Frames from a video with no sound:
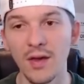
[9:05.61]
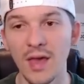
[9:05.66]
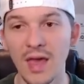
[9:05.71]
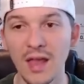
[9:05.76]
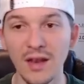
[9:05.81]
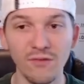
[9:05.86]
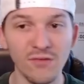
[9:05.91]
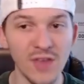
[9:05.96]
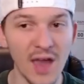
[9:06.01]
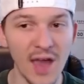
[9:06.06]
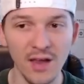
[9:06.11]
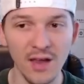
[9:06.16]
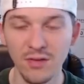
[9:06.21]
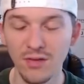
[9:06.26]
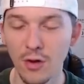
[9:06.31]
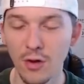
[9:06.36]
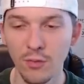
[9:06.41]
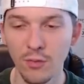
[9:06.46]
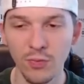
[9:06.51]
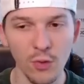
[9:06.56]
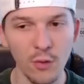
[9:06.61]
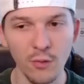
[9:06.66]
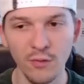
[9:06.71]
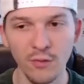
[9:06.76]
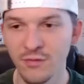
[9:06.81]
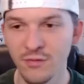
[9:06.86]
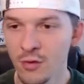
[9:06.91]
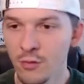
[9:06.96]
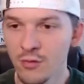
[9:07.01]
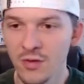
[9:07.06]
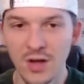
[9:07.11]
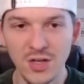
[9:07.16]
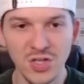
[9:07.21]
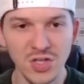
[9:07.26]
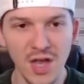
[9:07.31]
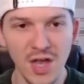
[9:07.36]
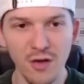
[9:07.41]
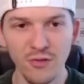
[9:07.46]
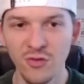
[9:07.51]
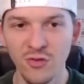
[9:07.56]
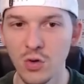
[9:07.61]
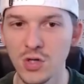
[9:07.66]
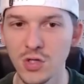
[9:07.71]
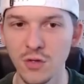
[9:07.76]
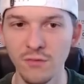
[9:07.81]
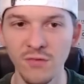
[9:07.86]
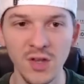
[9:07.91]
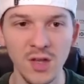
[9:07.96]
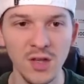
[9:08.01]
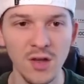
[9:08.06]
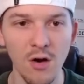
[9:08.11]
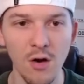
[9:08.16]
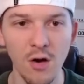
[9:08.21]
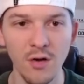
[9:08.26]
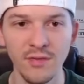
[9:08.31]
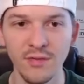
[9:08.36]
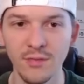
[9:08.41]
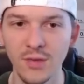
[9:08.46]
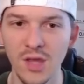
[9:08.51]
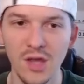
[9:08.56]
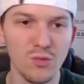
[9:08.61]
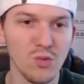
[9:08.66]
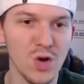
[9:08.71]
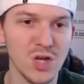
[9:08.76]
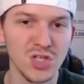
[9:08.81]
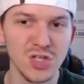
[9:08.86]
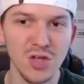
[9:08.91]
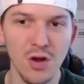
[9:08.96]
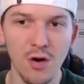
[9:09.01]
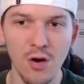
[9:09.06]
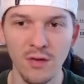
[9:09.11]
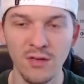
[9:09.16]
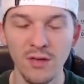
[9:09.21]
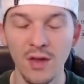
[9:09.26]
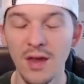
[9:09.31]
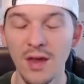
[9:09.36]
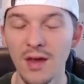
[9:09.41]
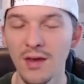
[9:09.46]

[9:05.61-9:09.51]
And if Dak, you know, throws 2 touchdowns, 250 yards, 10 rushing yards,